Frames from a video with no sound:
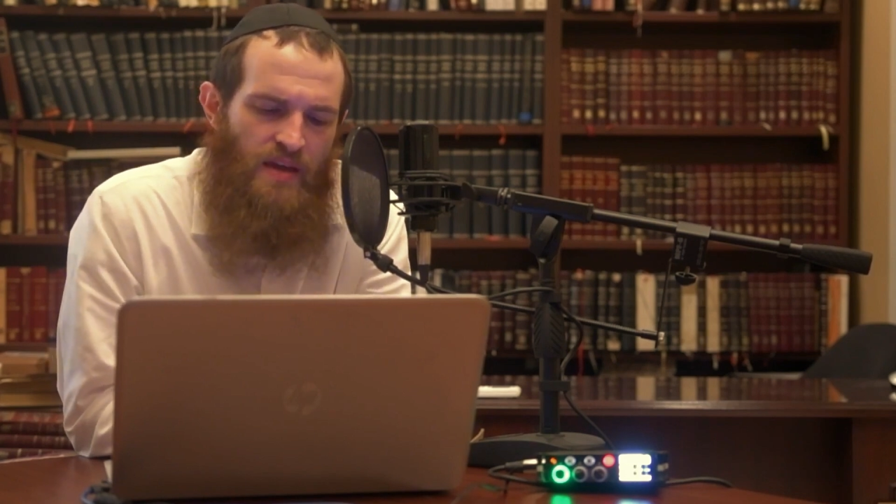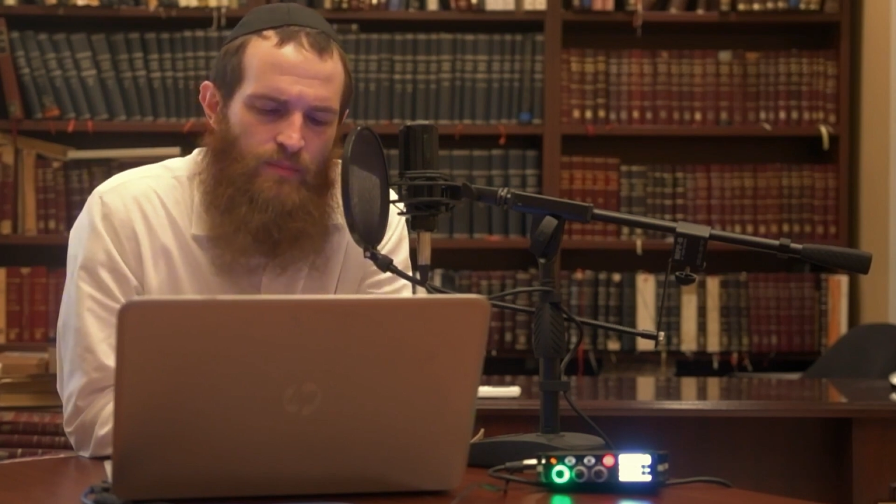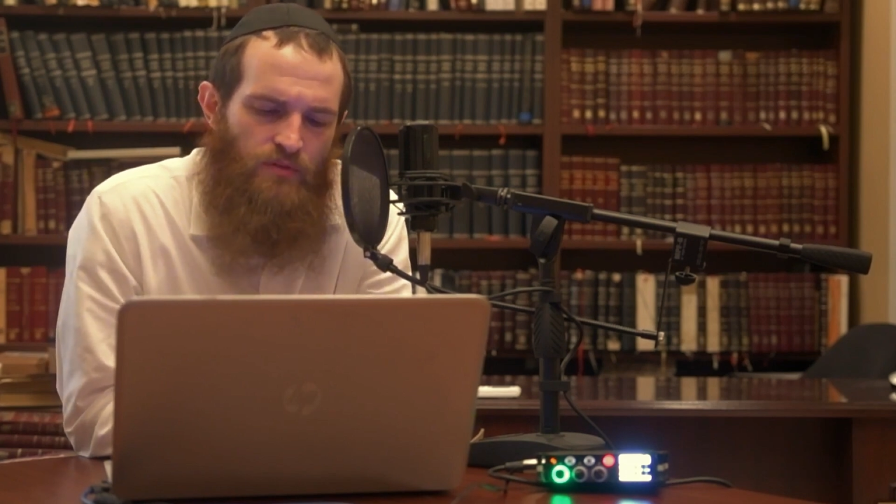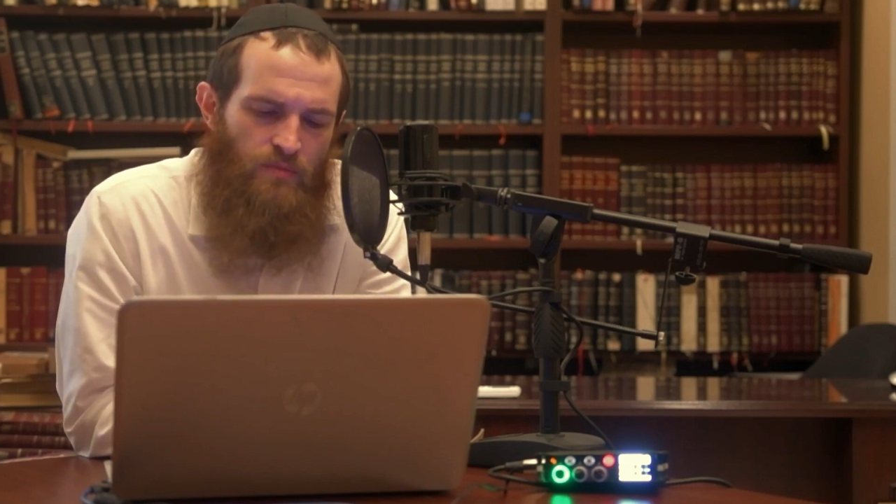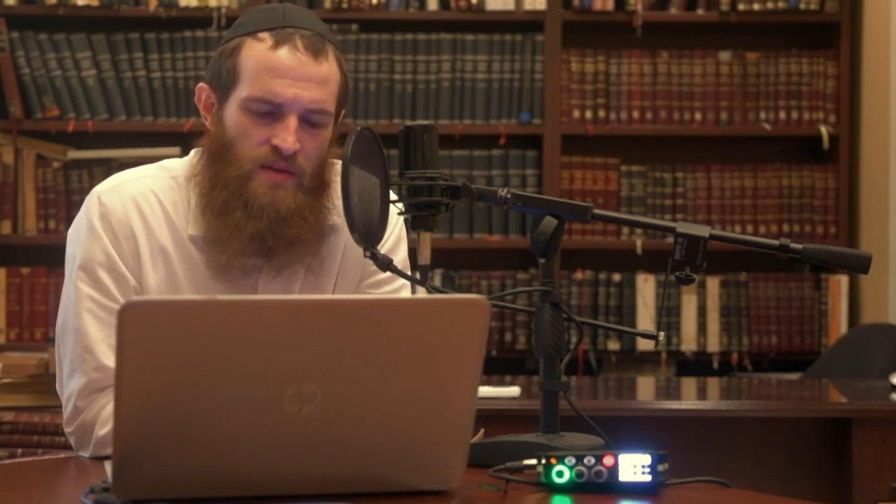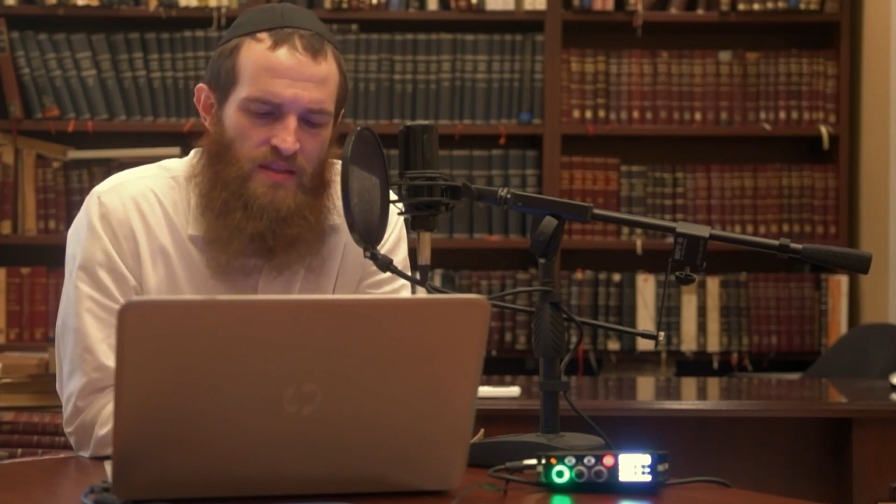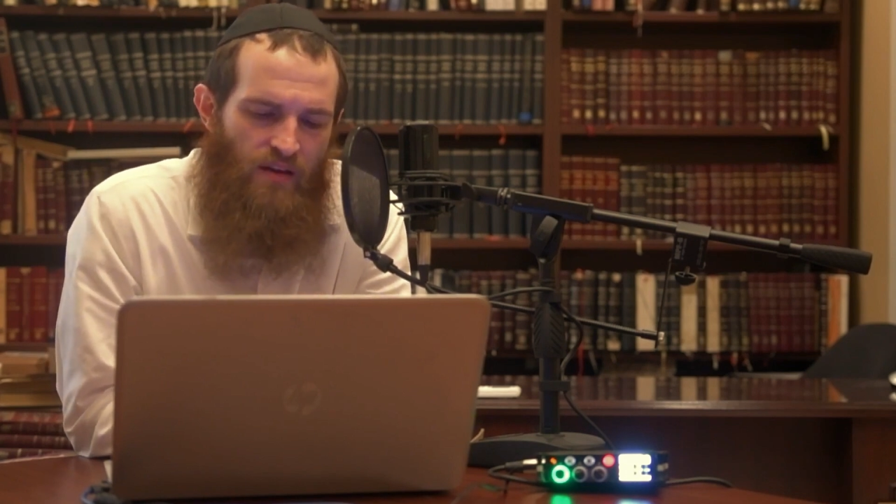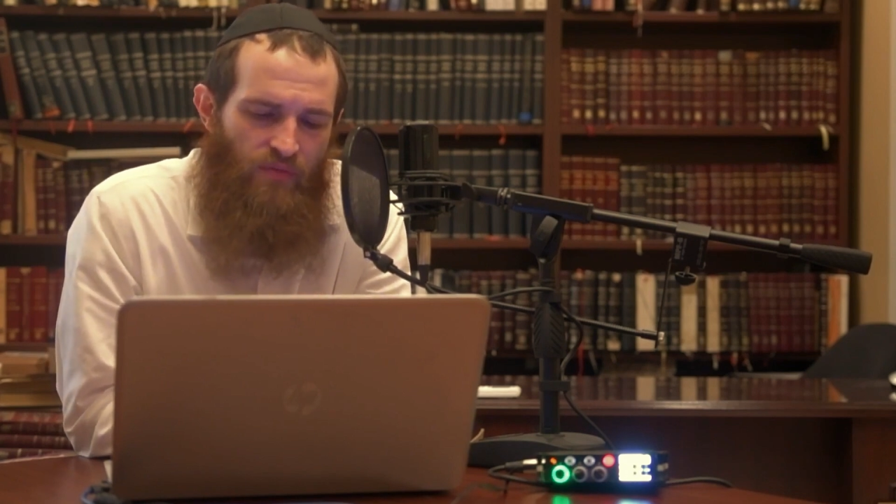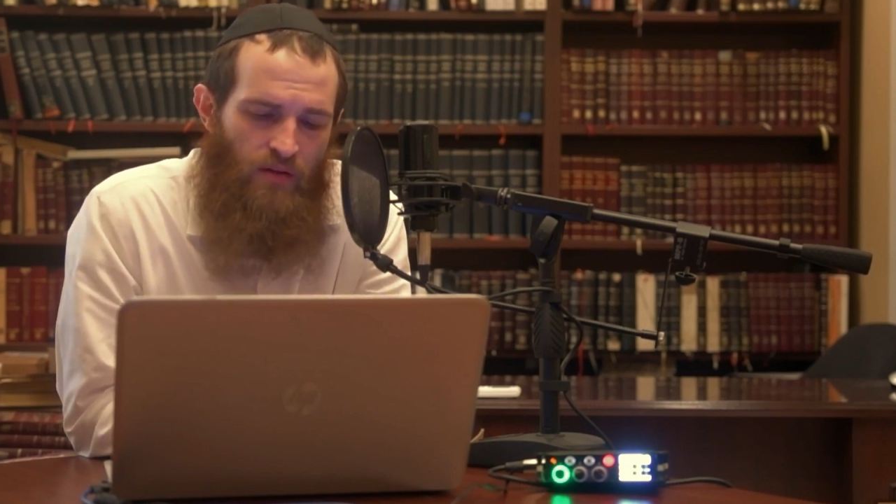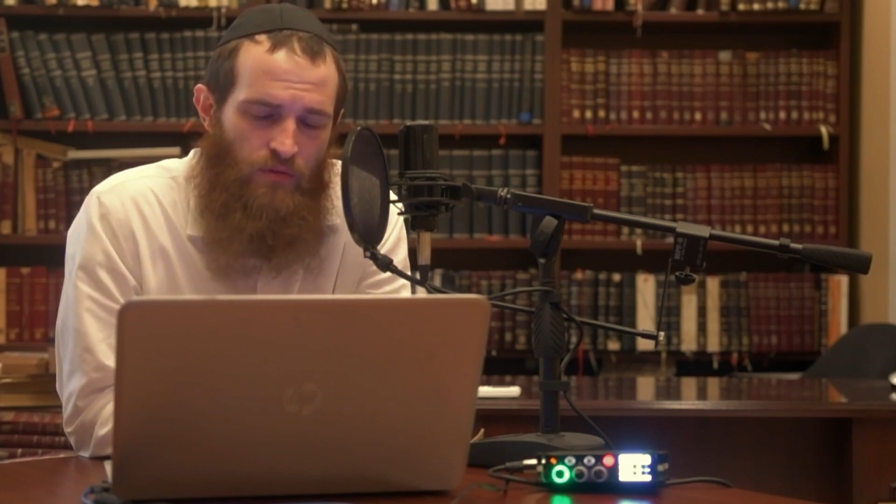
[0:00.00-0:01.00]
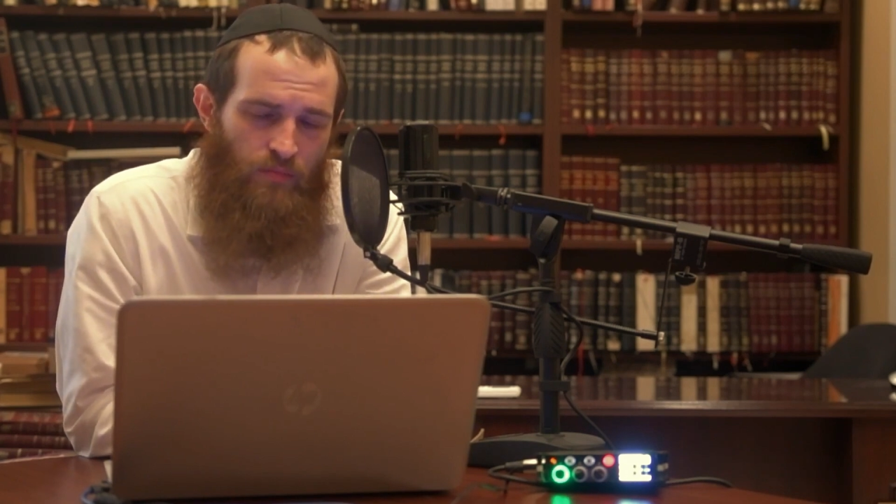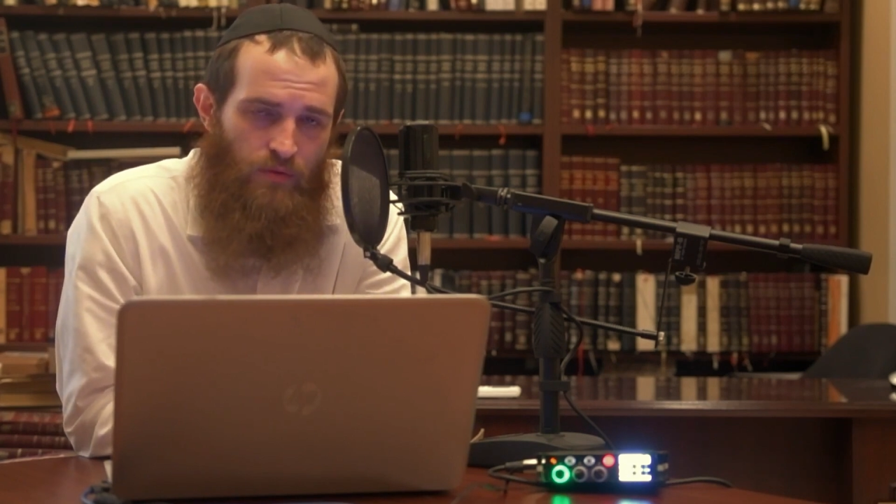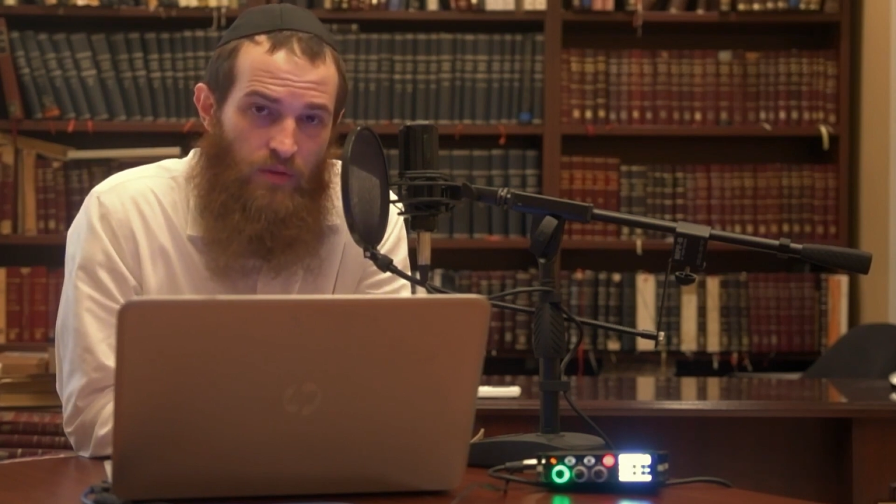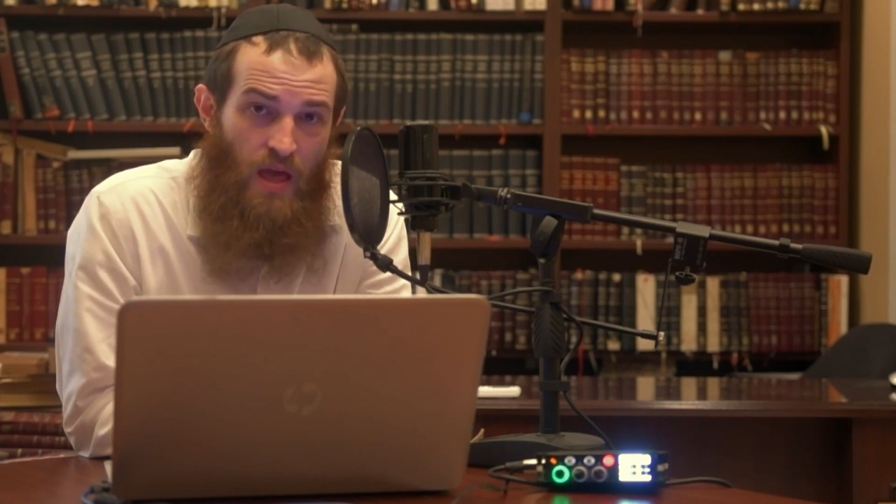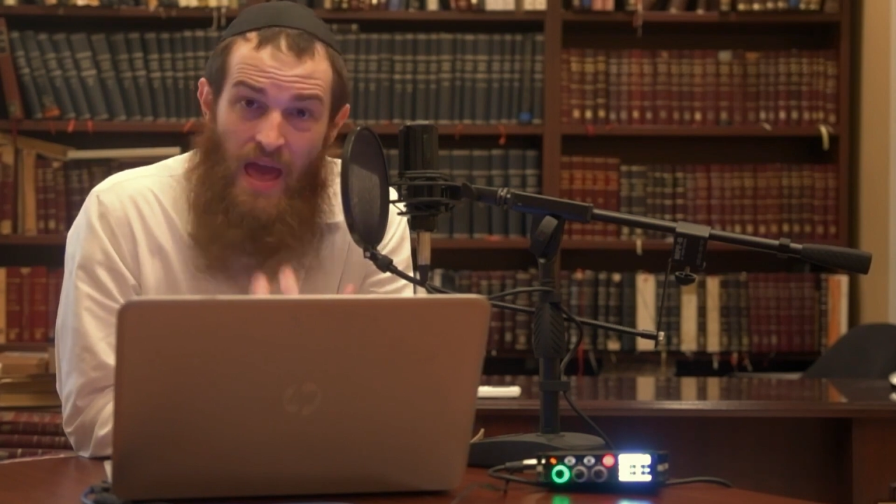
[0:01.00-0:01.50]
be able to be that vulnerable.